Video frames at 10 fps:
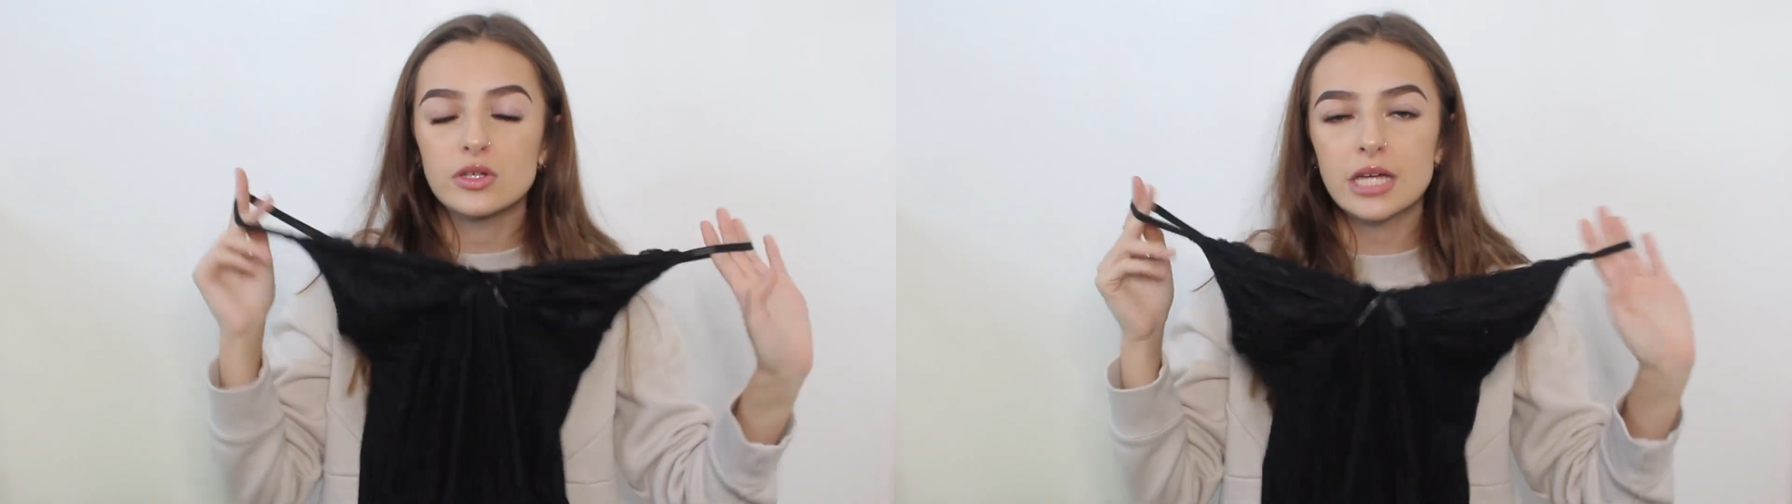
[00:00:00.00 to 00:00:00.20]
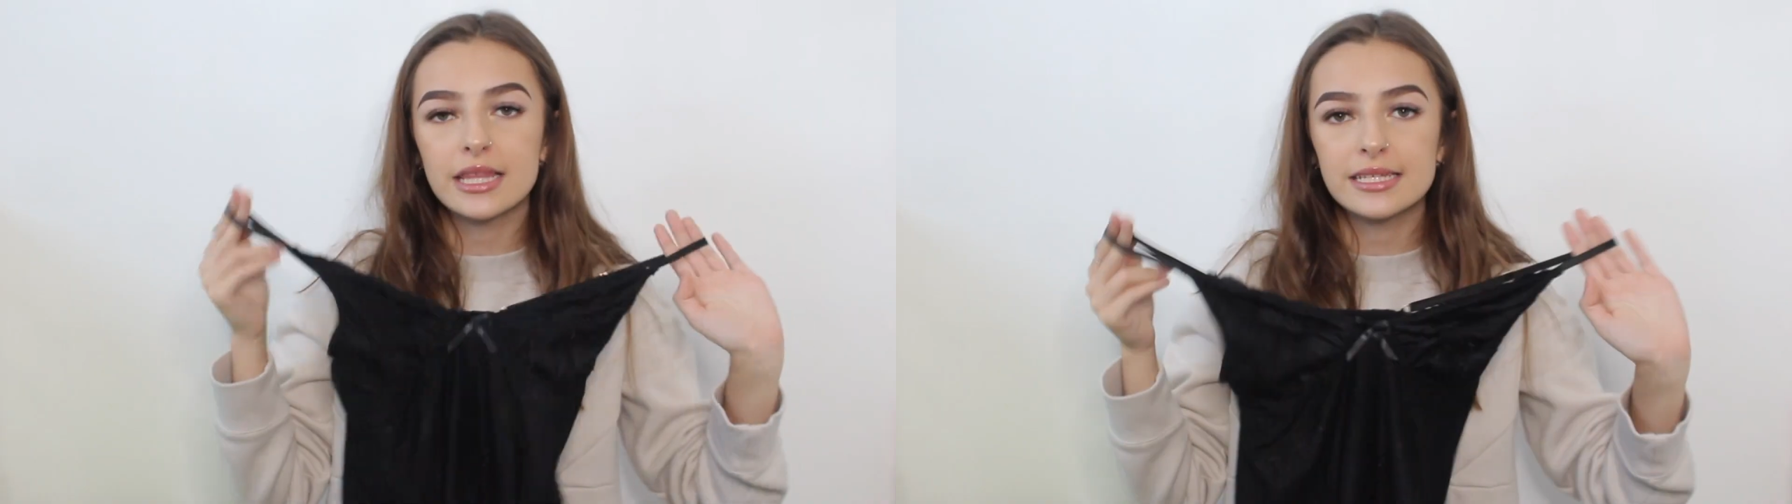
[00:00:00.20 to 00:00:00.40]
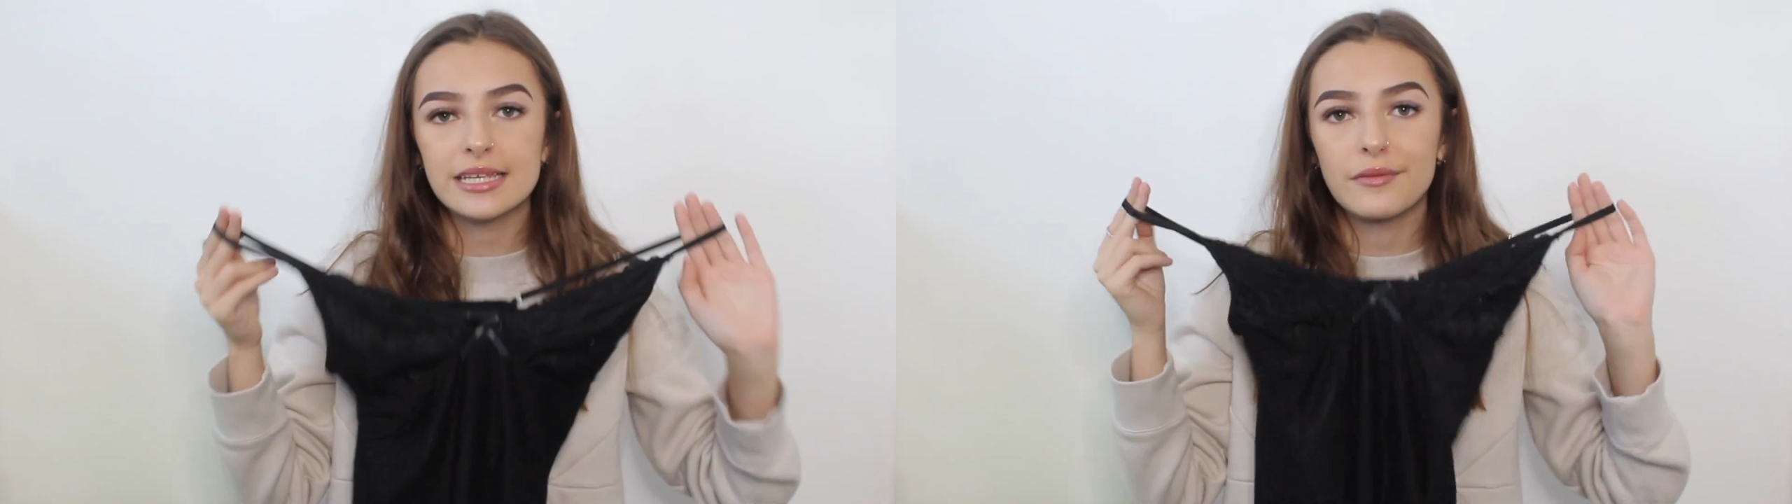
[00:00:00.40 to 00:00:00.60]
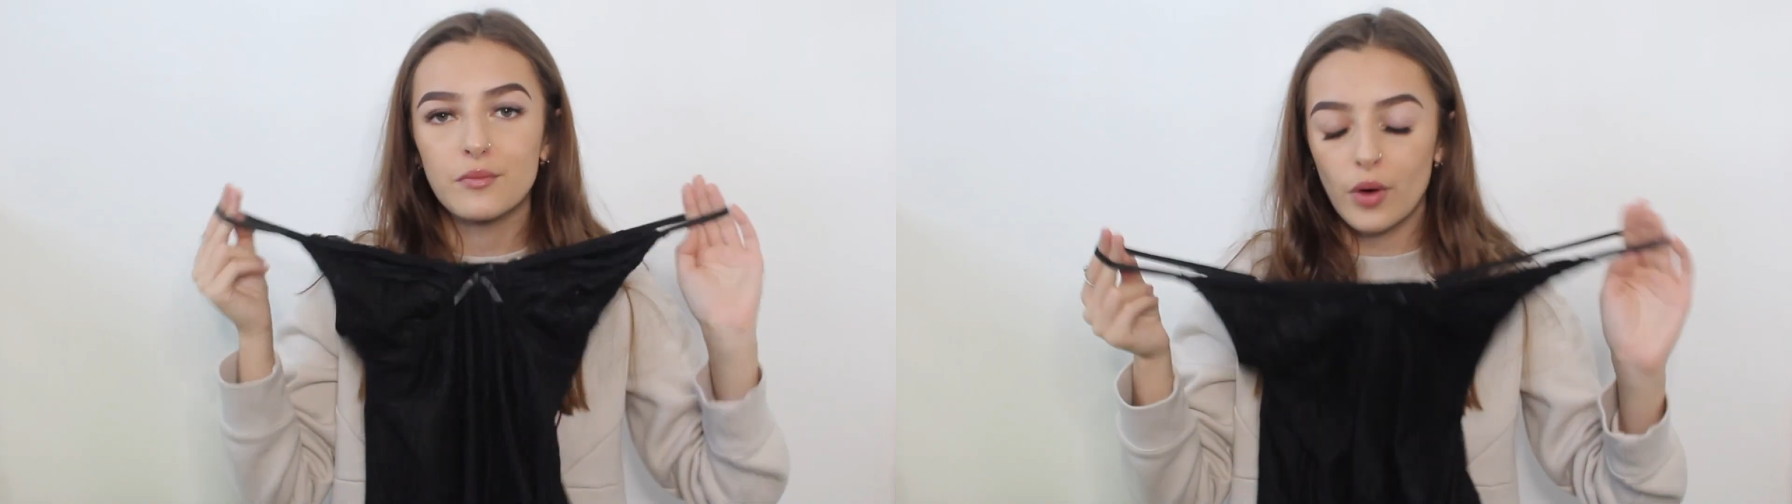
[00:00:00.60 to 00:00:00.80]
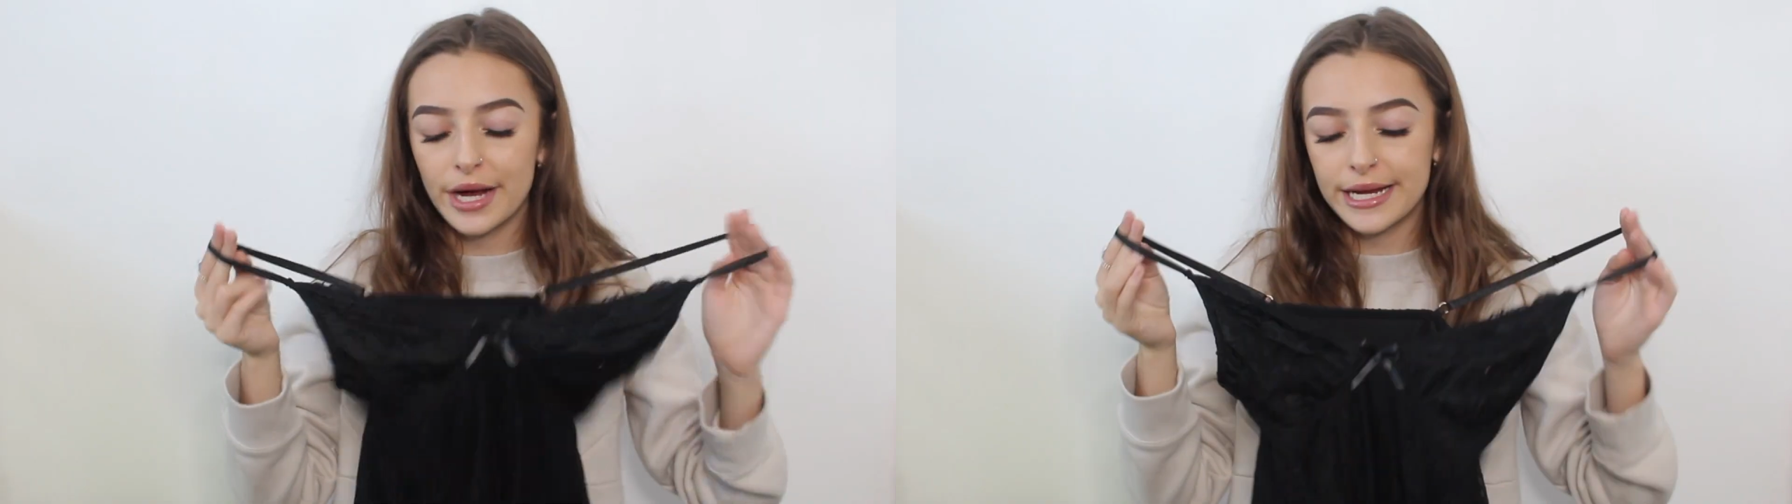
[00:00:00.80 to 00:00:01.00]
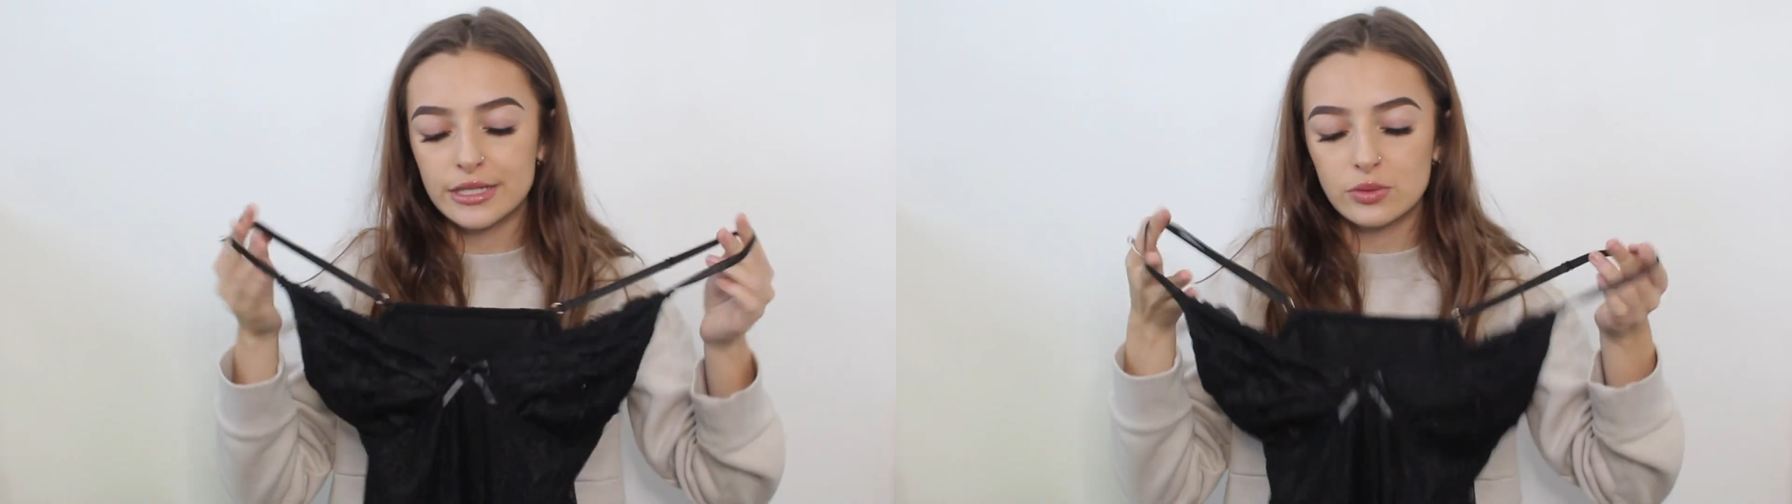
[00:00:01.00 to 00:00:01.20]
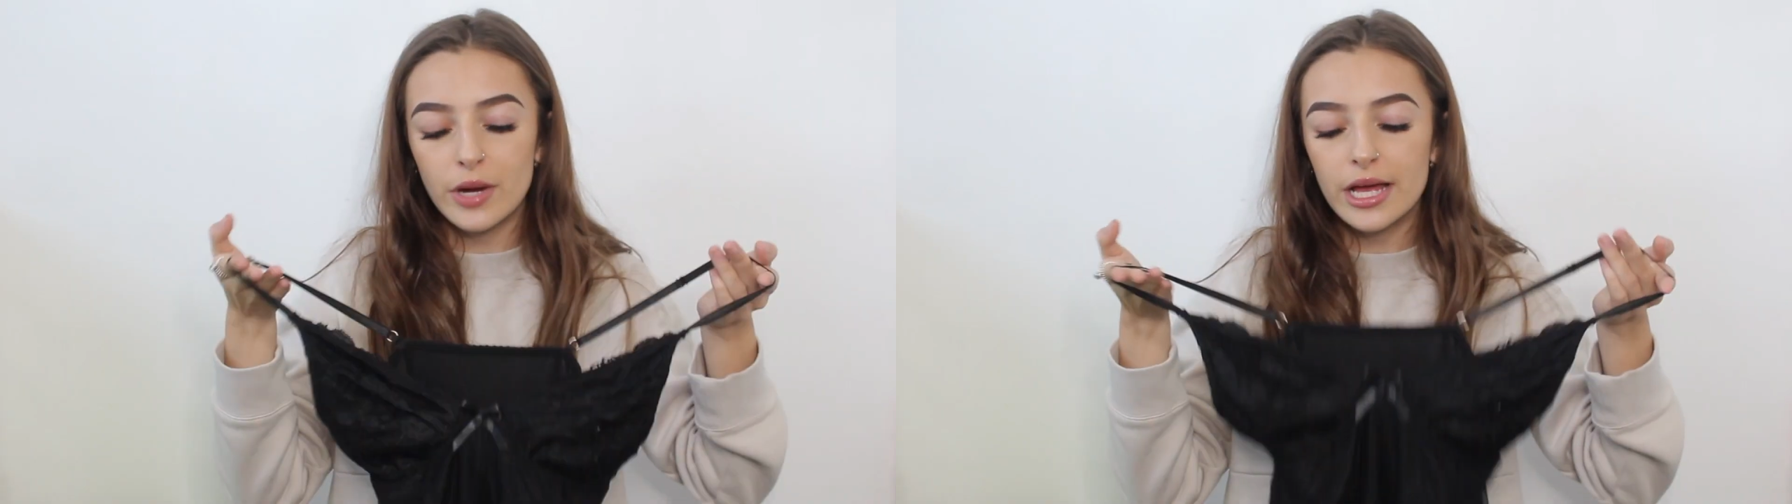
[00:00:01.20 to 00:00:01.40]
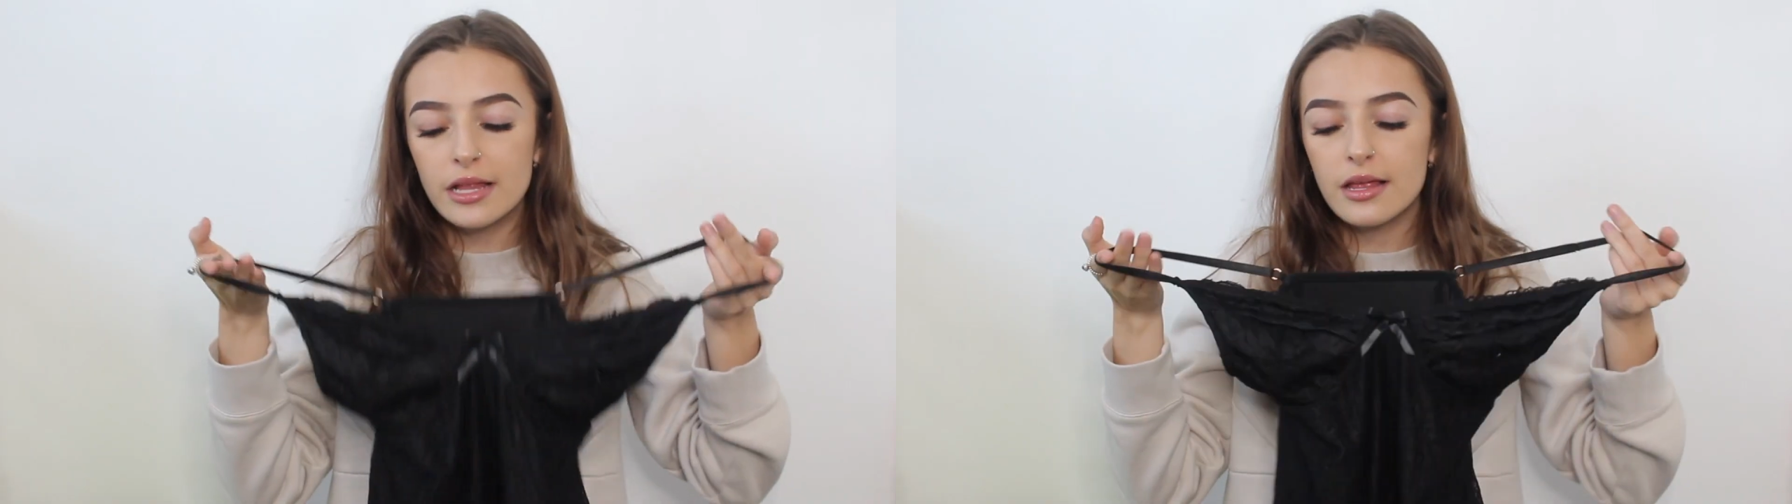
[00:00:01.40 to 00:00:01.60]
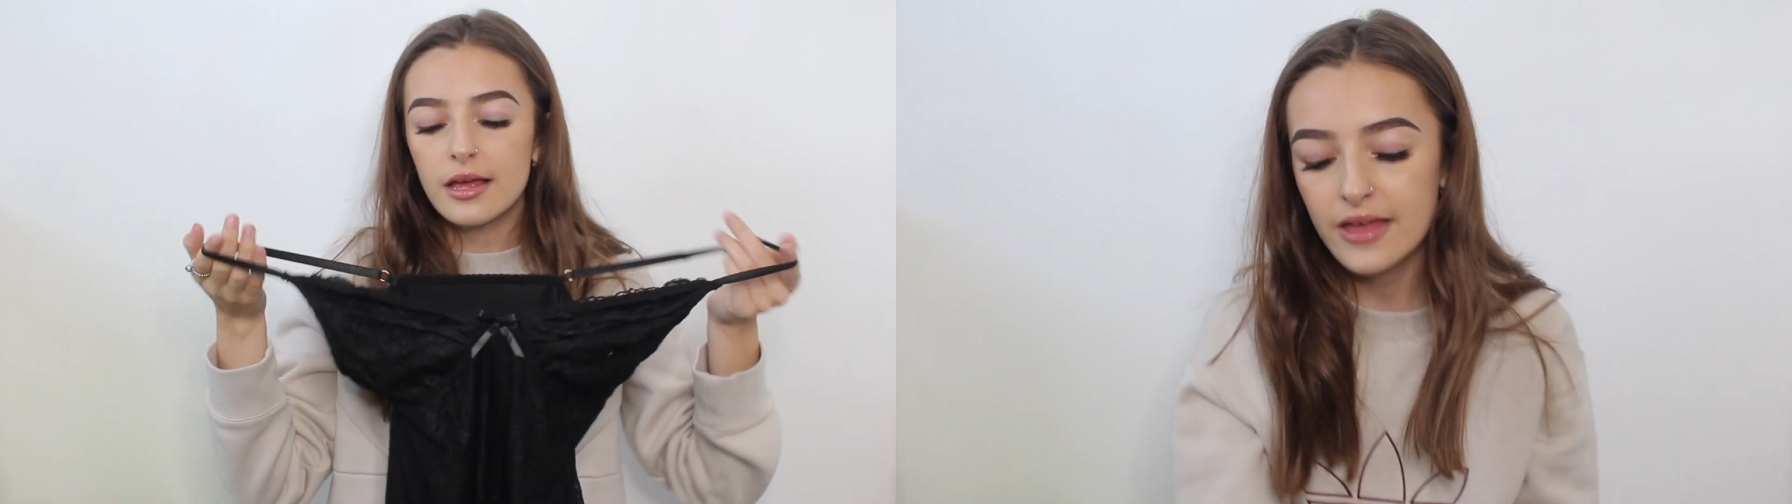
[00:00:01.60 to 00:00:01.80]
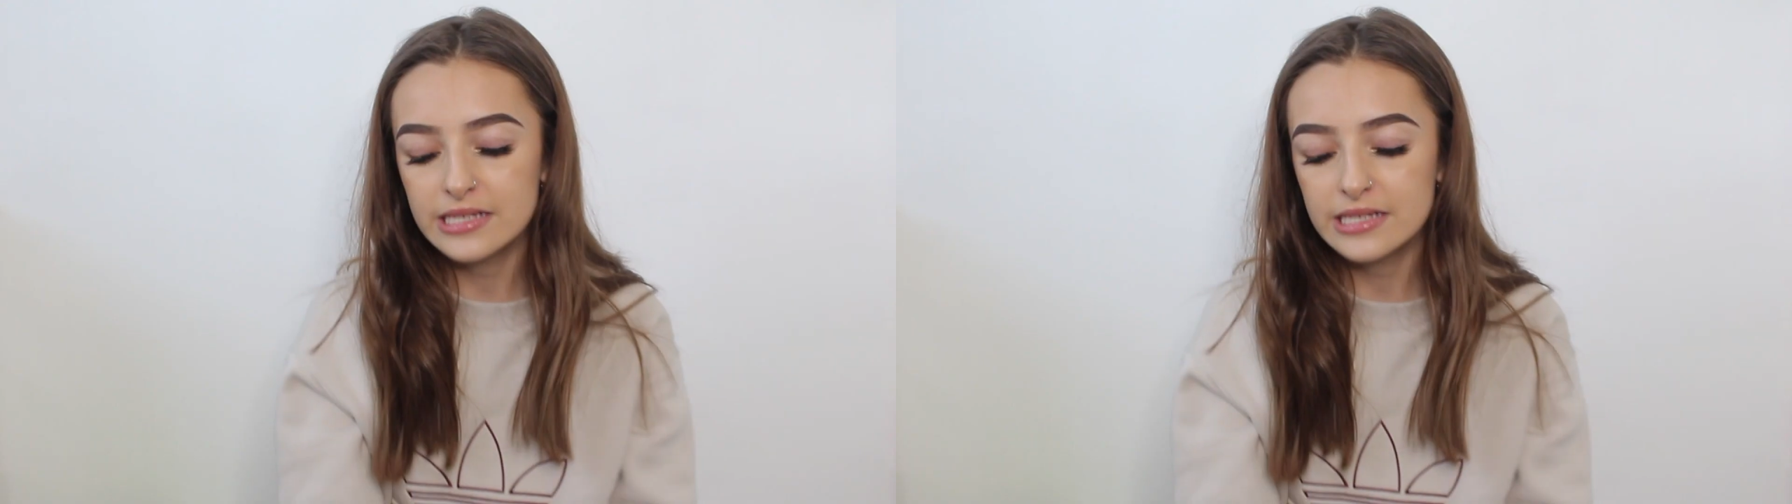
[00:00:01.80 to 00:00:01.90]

they also had this in white as well.